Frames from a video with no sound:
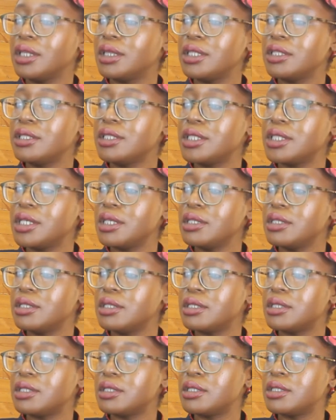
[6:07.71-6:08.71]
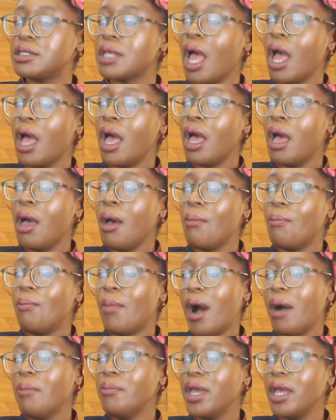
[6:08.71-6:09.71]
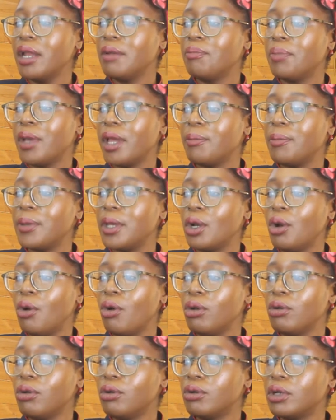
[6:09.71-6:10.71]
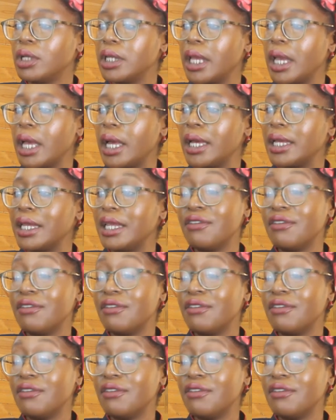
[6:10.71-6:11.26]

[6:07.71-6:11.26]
This is Mom and Baby Colonia